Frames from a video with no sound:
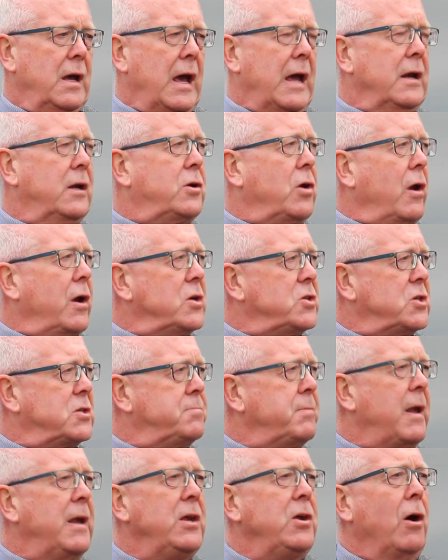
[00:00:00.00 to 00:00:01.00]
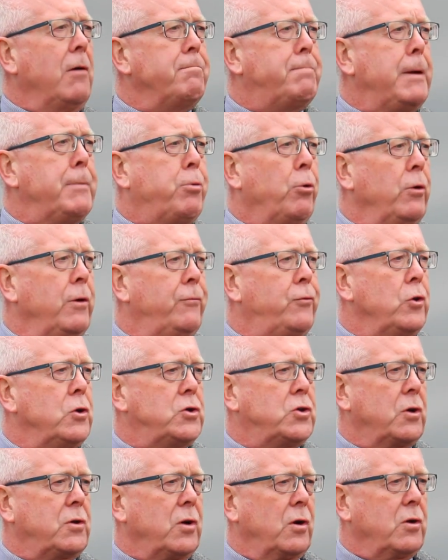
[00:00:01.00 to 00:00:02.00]
encourage as many young people in
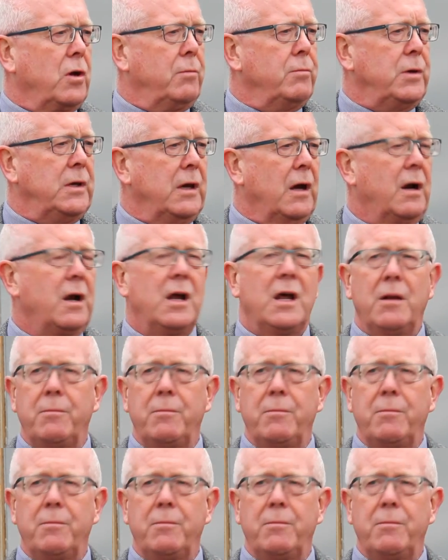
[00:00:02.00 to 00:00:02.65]
future to come here.